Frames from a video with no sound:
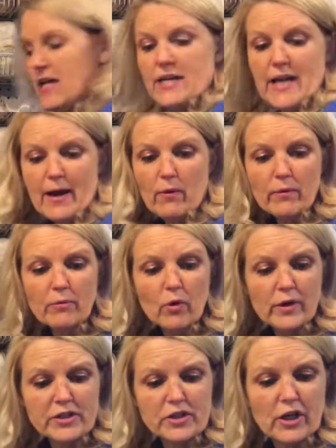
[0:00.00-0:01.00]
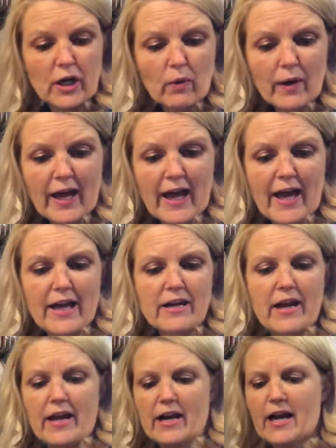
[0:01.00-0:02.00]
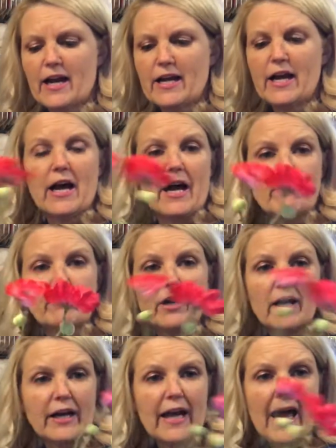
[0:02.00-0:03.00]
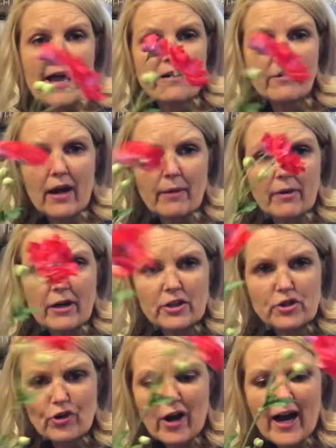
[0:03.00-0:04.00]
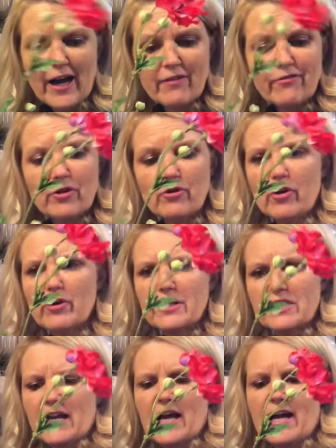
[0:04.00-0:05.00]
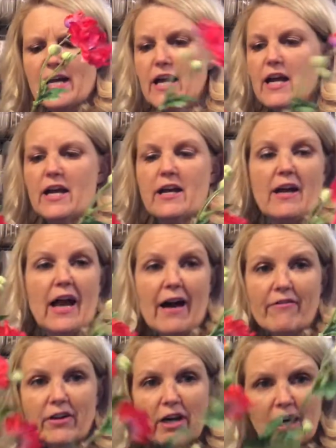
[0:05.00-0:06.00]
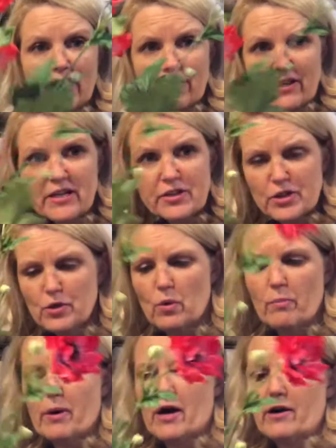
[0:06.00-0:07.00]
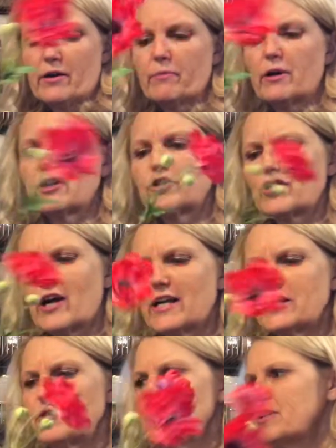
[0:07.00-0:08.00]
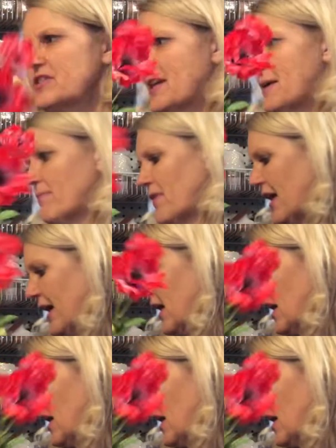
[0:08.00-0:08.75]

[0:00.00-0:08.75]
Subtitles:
Now I'm going to go ahead and I'm going to try, if you notice I haven't cut these two apart, I'm going to try to do the same thing.